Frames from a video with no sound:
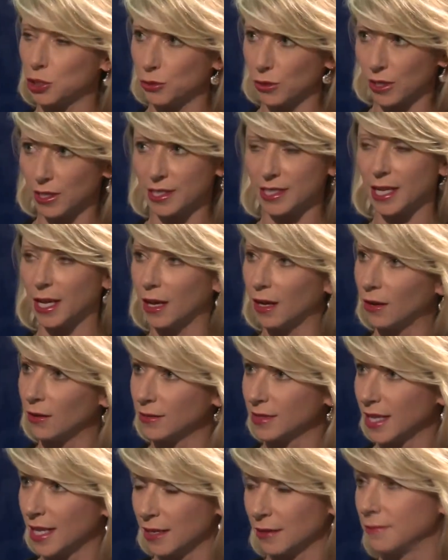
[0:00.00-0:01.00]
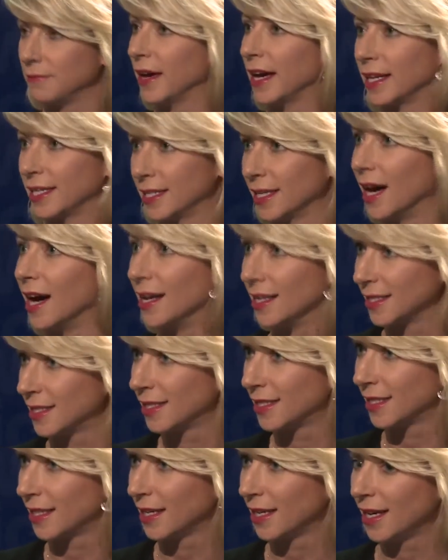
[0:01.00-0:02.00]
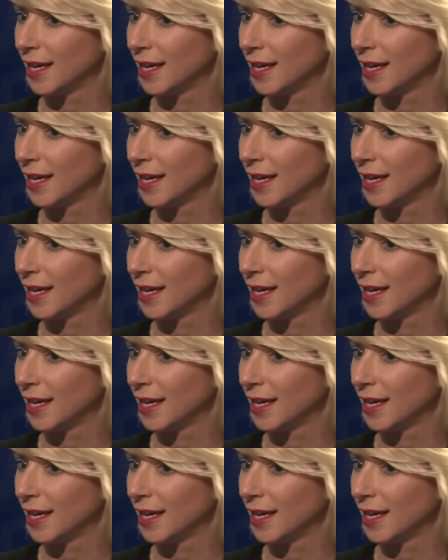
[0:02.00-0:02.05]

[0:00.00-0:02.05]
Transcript: to ourselves and affects us.